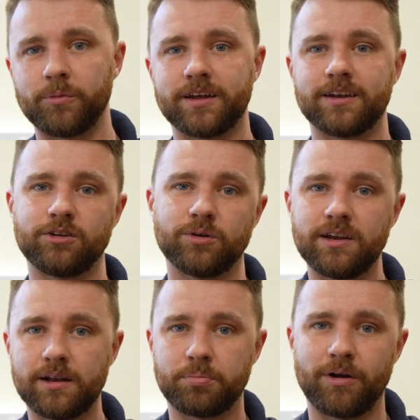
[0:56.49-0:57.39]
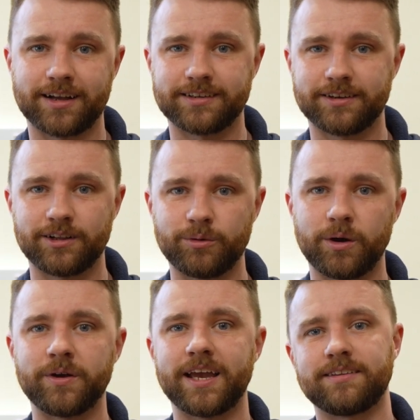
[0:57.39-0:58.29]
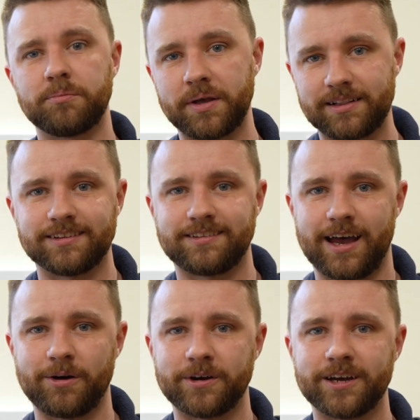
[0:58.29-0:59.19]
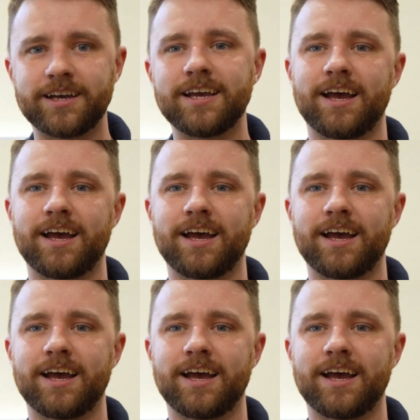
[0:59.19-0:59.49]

and we're going to do a little practical where we get to build the tower